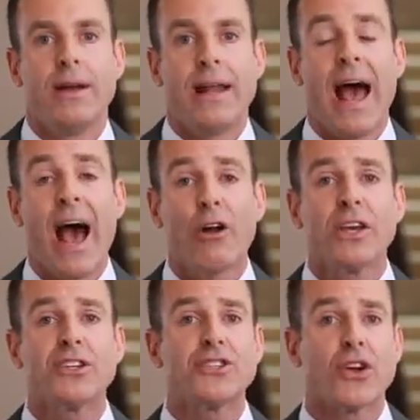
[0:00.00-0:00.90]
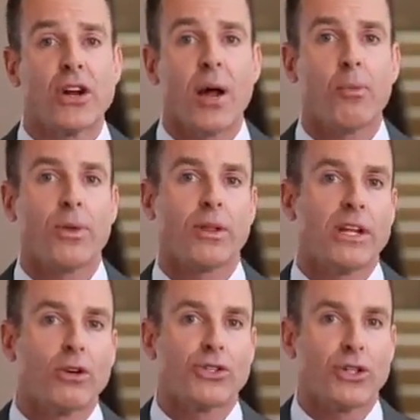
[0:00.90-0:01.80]
Now, how do you get started up with a
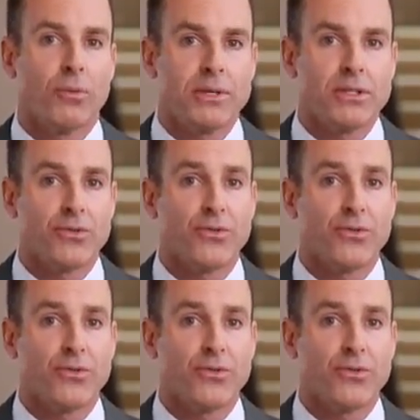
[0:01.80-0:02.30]
Legal Shield business?